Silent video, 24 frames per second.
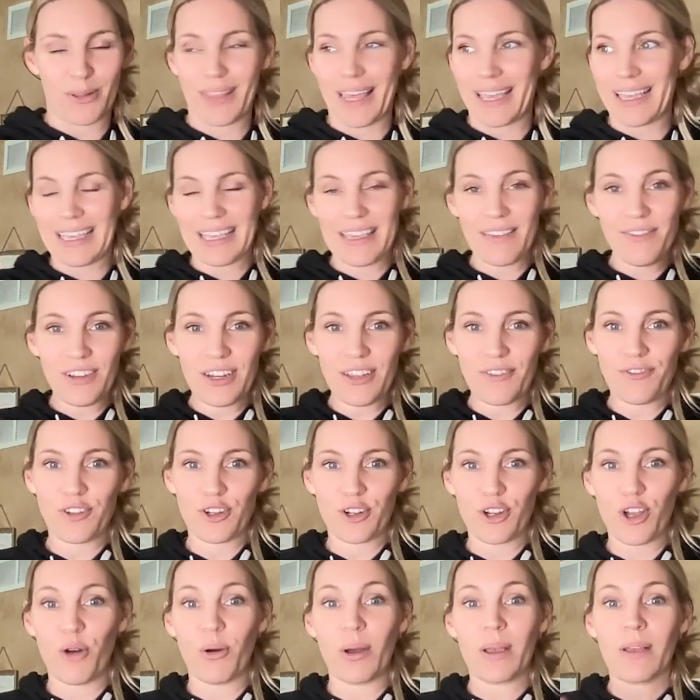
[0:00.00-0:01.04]
Like, even if you're
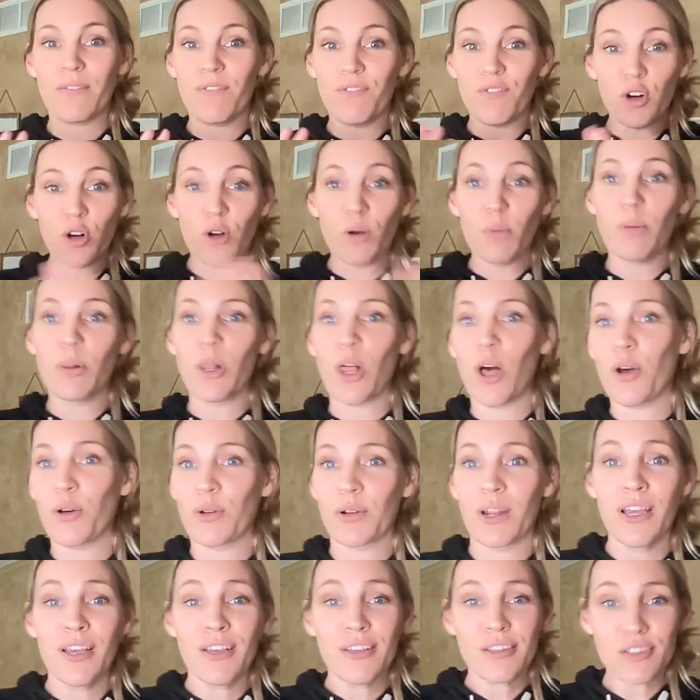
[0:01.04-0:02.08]
going
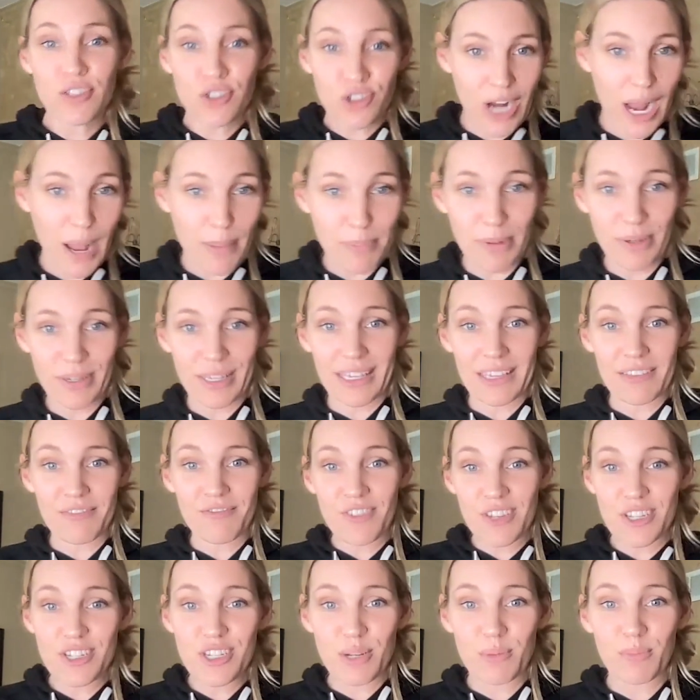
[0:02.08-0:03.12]
full-blown scrapbooking
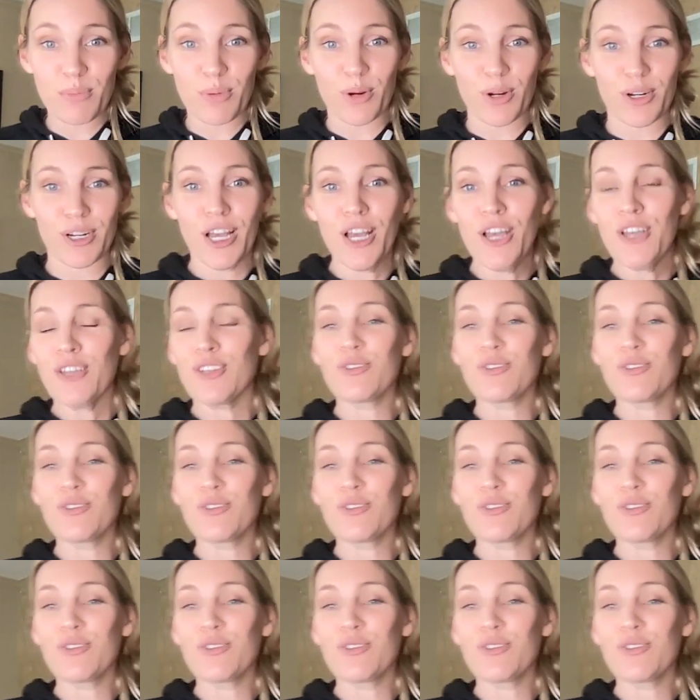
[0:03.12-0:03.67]
vision board,